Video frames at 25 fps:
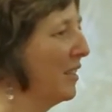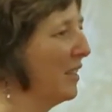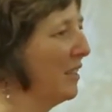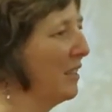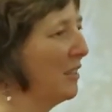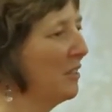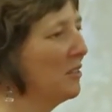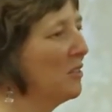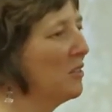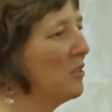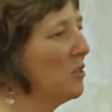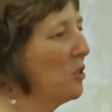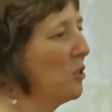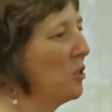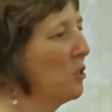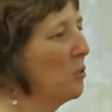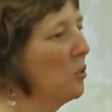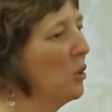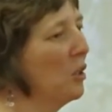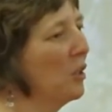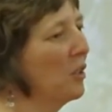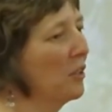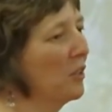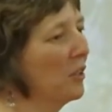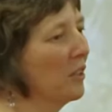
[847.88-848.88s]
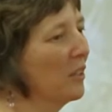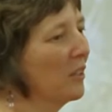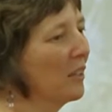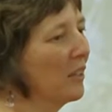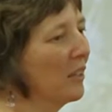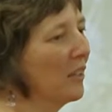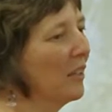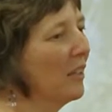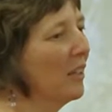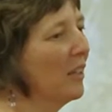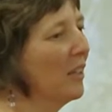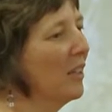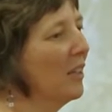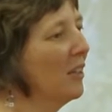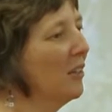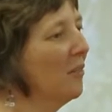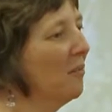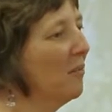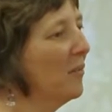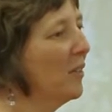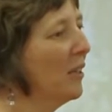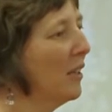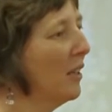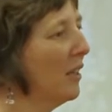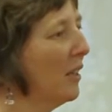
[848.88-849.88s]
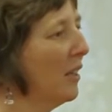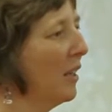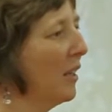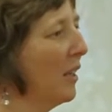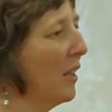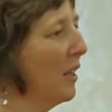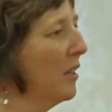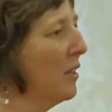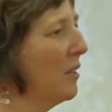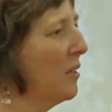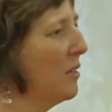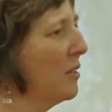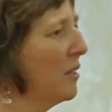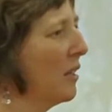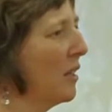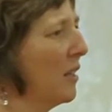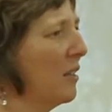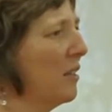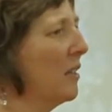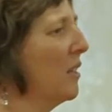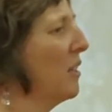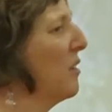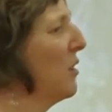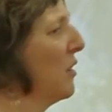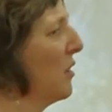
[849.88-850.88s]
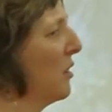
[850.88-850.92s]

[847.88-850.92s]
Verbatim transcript: into the water. Um, and I, I